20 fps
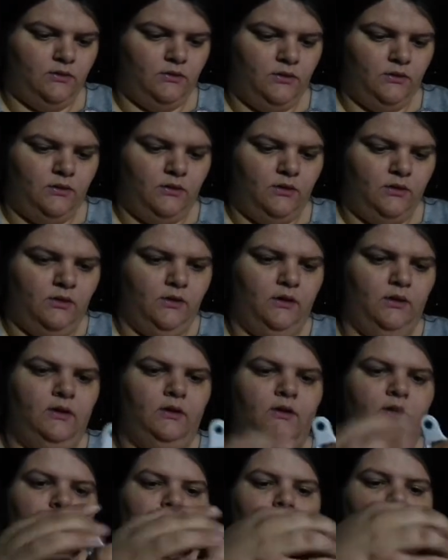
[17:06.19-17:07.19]

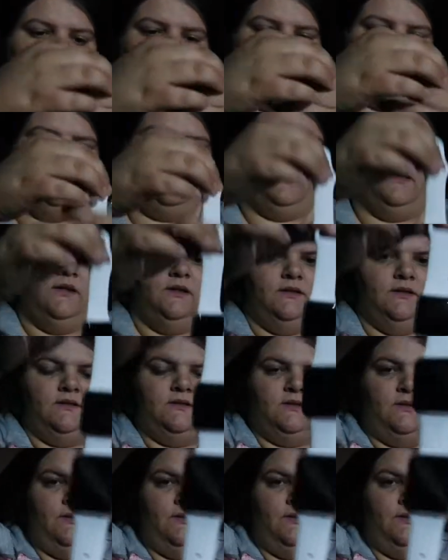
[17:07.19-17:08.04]
(no one is talking)